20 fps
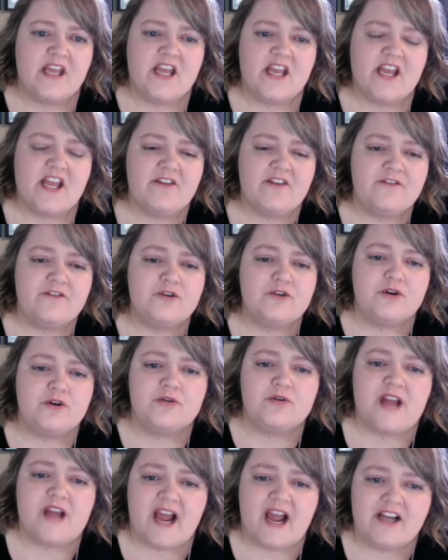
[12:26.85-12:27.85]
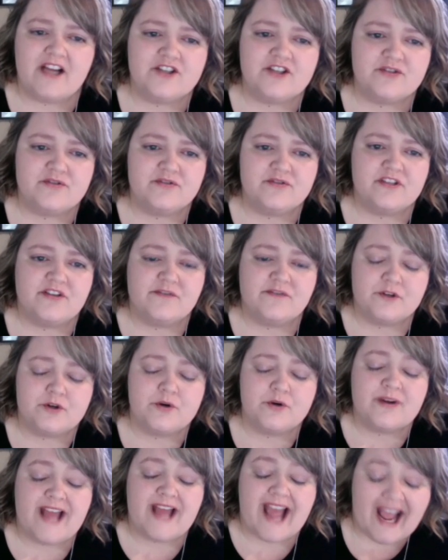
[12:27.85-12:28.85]
If you don't
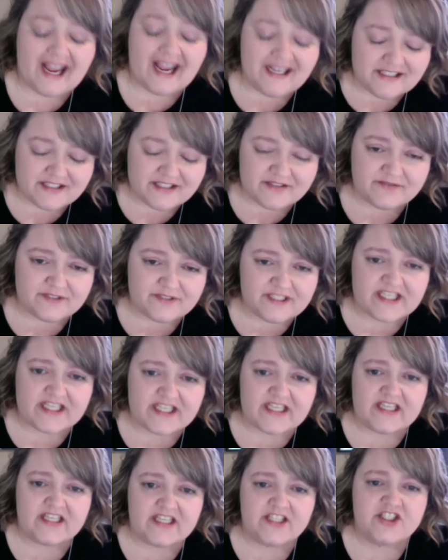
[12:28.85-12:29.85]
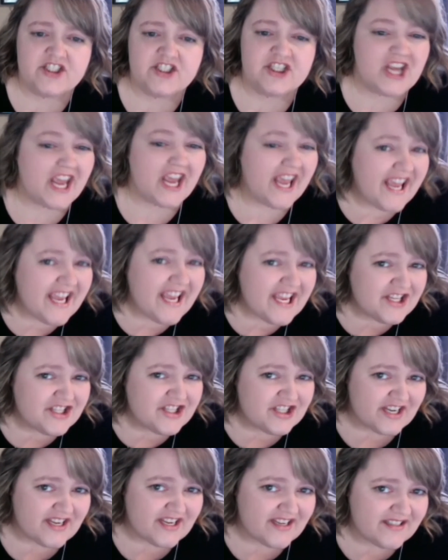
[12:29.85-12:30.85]
actively change
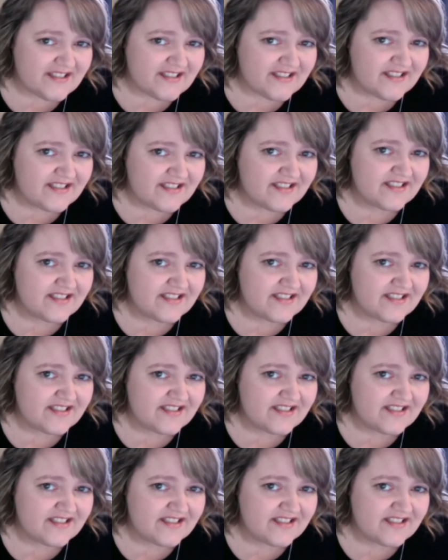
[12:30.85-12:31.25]
it,